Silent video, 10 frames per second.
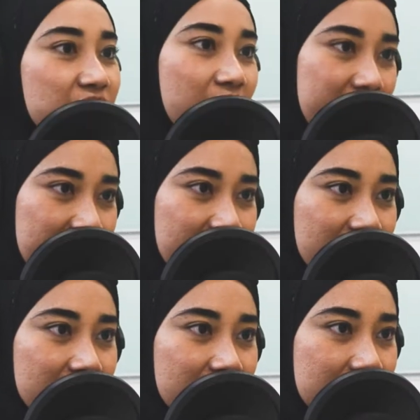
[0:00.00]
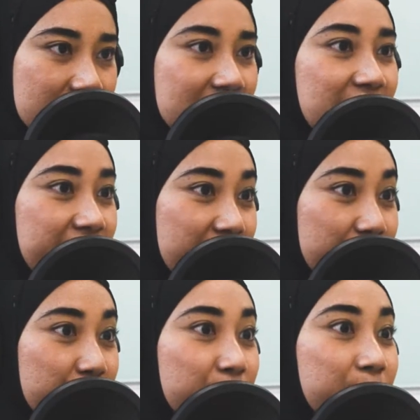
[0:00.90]
to higher curtains, living
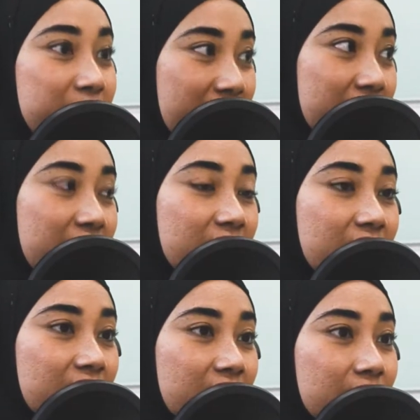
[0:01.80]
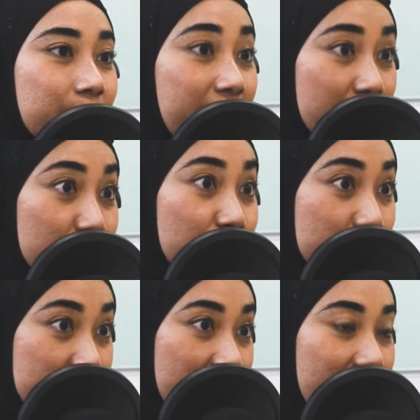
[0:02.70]
room, dining,
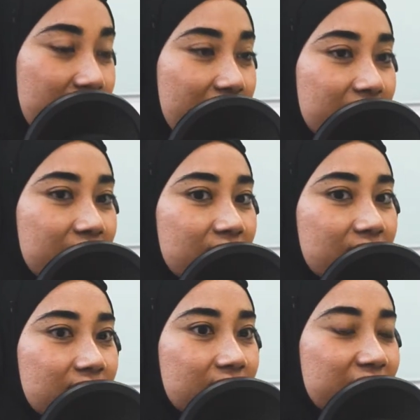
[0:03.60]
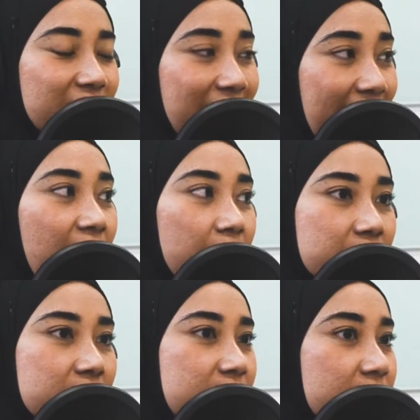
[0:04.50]
bedrooms, right? And then like
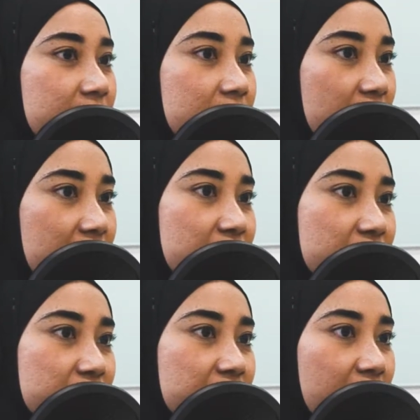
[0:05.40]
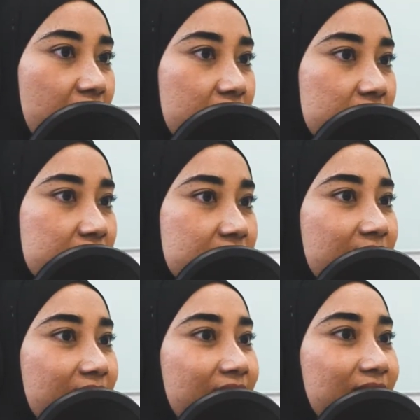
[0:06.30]
layouts change also in the house.
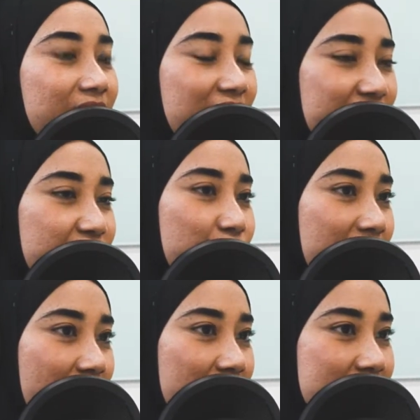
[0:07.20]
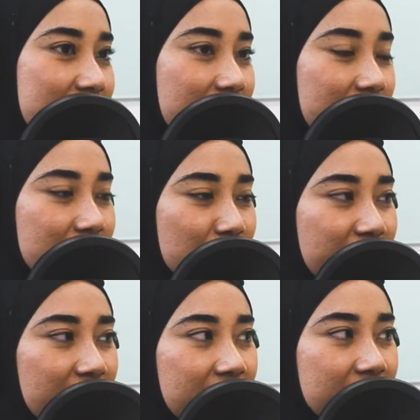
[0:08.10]
Living room layouts, the
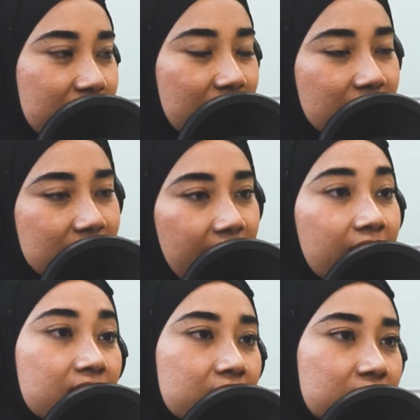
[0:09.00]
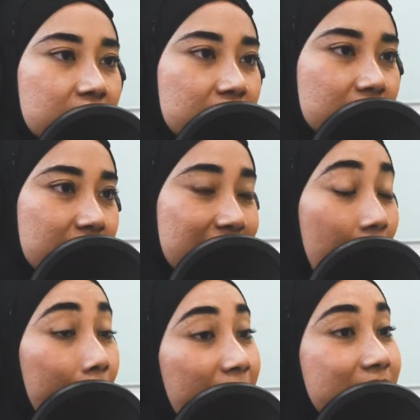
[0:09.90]
sofa is at this angle.
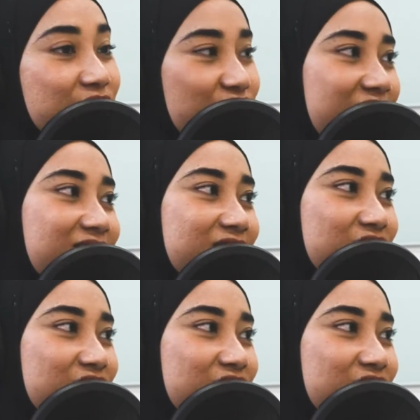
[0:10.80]
Carpets change.